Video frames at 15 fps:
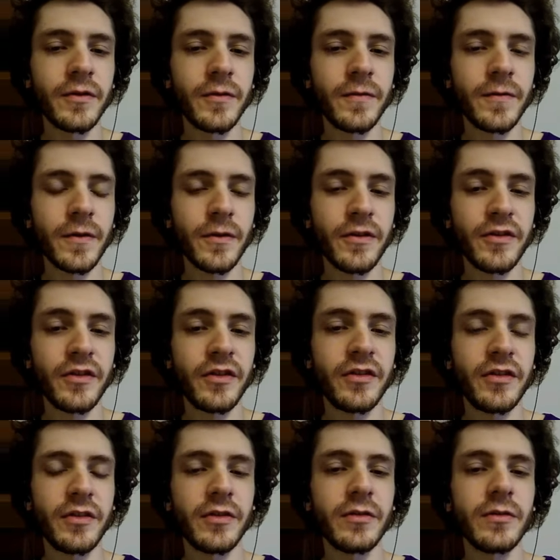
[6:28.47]
first
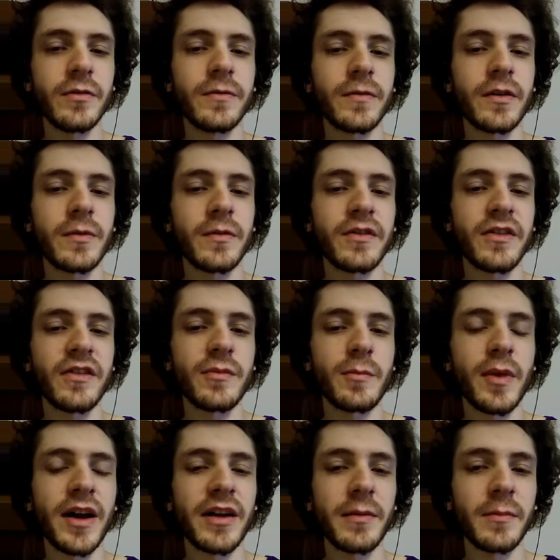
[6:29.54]
two frequencies
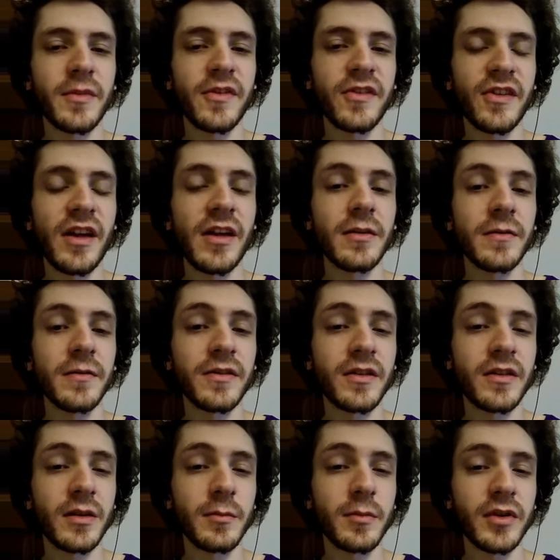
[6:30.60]
by themselves
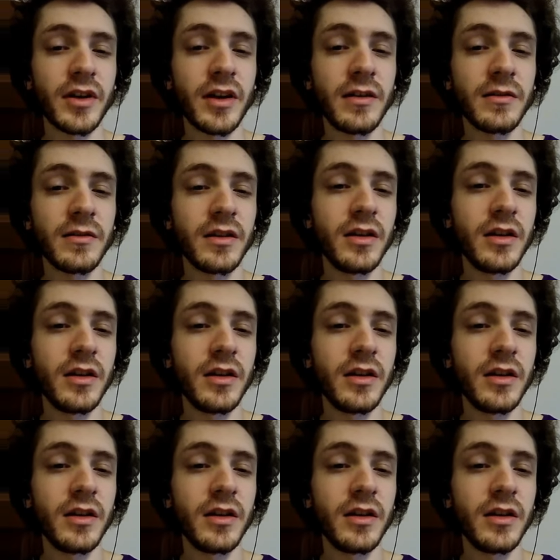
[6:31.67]
can put out.